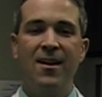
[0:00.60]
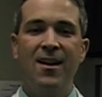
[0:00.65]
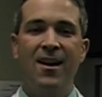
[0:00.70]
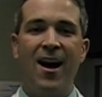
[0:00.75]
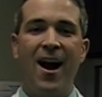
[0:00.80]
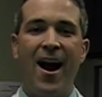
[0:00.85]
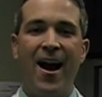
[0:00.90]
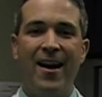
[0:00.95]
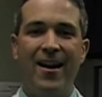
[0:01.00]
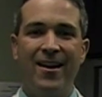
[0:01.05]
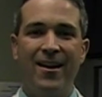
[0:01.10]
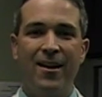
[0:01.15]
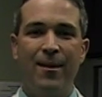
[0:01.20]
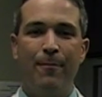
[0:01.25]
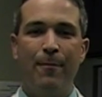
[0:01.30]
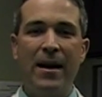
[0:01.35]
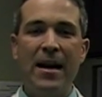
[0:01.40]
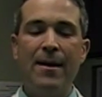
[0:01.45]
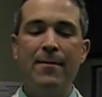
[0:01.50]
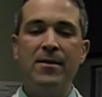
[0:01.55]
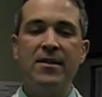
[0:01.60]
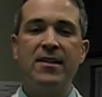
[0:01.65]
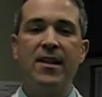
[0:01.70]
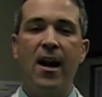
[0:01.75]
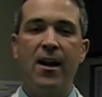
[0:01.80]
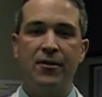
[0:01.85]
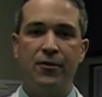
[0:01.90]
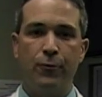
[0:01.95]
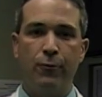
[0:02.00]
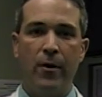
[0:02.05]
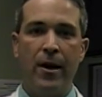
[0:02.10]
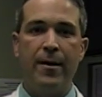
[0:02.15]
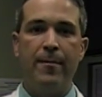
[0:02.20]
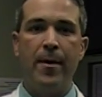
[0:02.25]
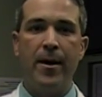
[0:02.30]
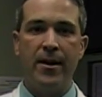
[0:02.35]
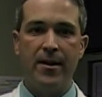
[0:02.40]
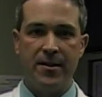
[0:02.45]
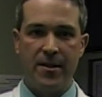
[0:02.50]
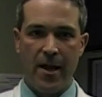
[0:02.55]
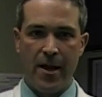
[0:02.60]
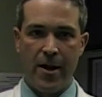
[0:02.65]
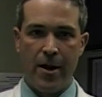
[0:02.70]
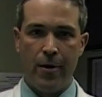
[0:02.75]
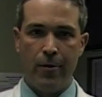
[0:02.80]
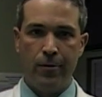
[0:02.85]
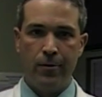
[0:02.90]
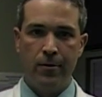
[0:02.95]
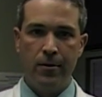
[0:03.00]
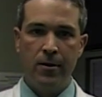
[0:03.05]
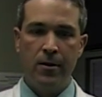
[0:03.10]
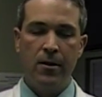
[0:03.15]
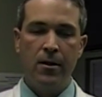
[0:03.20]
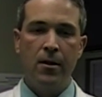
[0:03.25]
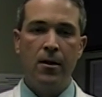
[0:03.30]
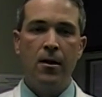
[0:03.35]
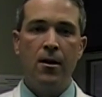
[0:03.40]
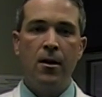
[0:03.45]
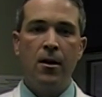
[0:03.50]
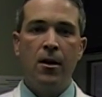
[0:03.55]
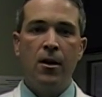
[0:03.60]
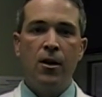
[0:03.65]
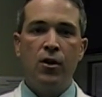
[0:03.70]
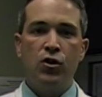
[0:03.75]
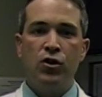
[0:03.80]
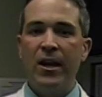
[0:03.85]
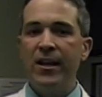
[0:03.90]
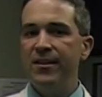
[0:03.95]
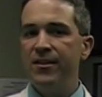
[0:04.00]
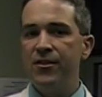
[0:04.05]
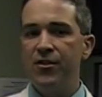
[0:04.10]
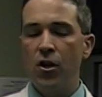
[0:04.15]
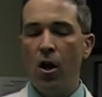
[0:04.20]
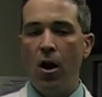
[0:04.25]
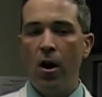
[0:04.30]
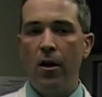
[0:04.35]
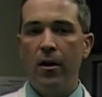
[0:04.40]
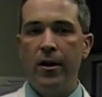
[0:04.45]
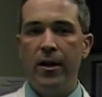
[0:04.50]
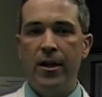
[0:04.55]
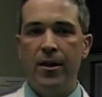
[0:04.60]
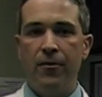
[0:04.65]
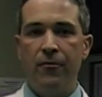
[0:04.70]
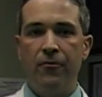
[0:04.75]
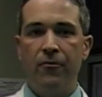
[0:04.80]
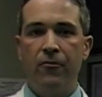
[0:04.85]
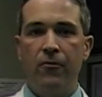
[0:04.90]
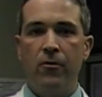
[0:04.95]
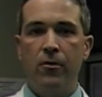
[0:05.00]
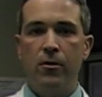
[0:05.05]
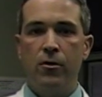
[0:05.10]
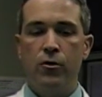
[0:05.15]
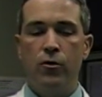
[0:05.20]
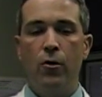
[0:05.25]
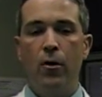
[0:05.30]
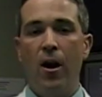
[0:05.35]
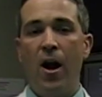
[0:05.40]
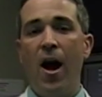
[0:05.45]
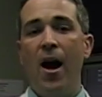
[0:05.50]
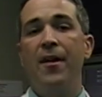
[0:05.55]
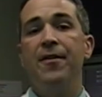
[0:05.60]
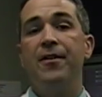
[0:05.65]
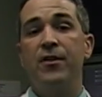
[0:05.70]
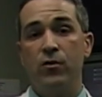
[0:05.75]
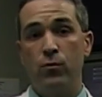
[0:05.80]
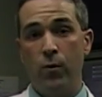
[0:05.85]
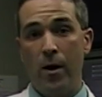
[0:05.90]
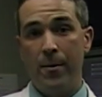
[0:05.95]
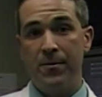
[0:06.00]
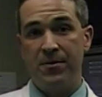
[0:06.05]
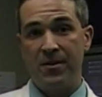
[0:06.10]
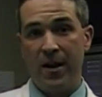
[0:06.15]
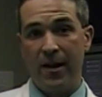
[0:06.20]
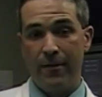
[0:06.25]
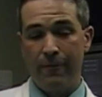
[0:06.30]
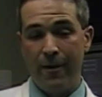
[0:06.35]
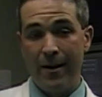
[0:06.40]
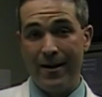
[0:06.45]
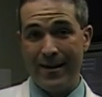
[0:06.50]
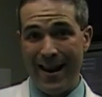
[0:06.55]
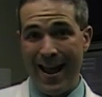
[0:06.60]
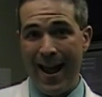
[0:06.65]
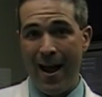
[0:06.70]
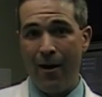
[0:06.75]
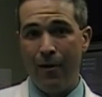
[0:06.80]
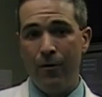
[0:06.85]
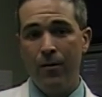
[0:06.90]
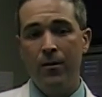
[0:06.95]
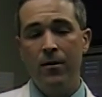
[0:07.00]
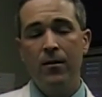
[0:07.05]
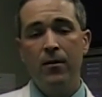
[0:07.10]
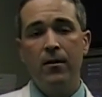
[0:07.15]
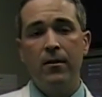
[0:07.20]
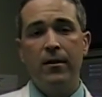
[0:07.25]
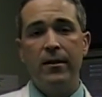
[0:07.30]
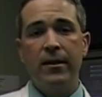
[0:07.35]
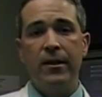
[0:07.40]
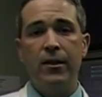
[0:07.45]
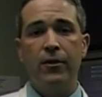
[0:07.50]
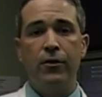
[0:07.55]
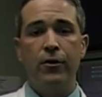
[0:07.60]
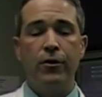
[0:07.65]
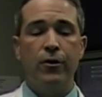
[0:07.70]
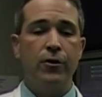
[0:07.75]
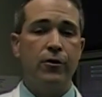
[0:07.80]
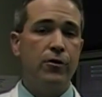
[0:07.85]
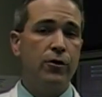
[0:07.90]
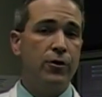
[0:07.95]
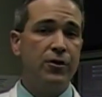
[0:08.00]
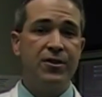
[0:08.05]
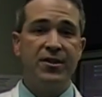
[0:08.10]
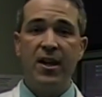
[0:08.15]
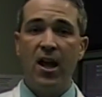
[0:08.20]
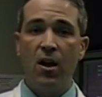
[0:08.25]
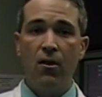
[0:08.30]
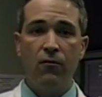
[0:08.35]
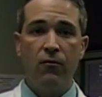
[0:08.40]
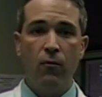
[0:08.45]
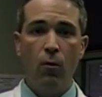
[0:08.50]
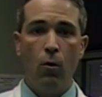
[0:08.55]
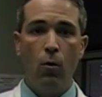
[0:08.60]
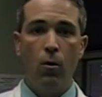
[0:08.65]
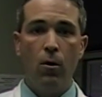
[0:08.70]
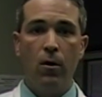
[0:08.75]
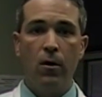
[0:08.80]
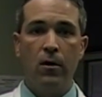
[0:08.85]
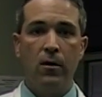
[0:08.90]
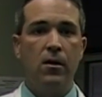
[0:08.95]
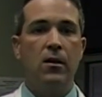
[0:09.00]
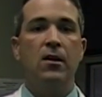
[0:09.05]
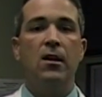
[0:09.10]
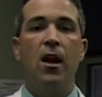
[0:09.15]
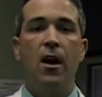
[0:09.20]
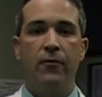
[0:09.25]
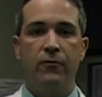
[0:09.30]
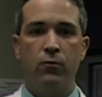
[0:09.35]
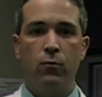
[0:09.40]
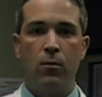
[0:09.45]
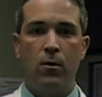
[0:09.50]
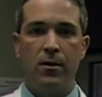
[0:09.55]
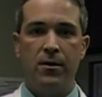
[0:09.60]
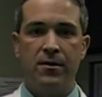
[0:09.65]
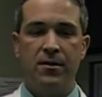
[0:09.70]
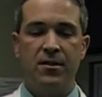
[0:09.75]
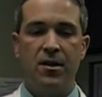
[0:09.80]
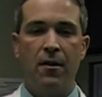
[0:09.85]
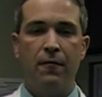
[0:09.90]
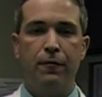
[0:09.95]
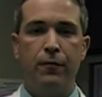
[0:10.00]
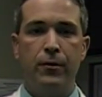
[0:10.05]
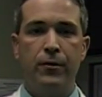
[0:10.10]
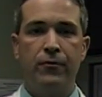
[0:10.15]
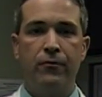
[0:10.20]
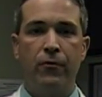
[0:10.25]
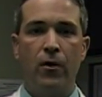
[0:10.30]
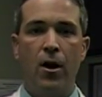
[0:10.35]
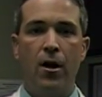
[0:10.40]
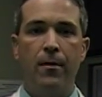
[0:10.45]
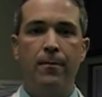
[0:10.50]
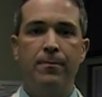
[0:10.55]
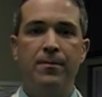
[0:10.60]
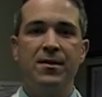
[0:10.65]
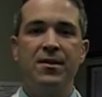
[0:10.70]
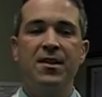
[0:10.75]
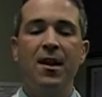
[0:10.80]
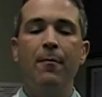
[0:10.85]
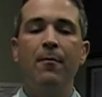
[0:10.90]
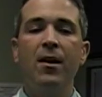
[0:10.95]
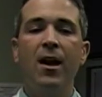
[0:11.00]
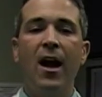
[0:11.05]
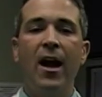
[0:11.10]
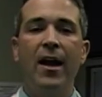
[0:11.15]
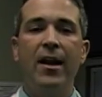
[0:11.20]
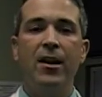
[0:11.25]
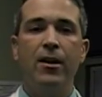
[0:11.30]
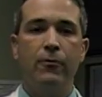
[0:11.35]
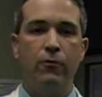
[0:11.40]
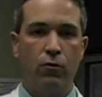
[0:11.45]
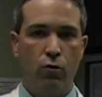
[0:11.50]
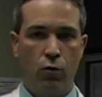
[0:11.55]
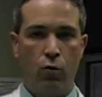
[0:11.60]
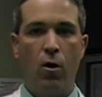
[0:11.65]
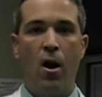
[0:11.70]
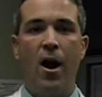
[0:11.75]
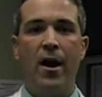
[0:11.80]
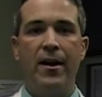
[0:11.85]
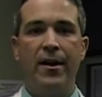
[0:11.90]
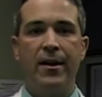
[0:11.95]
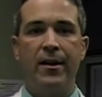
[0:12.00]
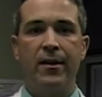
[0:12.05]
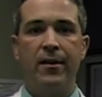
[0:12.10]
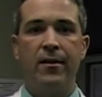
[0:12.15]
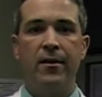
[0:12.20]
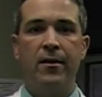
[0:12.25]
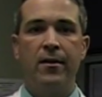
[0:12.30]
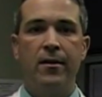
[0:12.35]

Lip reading: Hi, my name is Dr. Ray Benedetto. Chances are, if you're on this website right now, either yourself or a loved one suffers from some kind of chronic,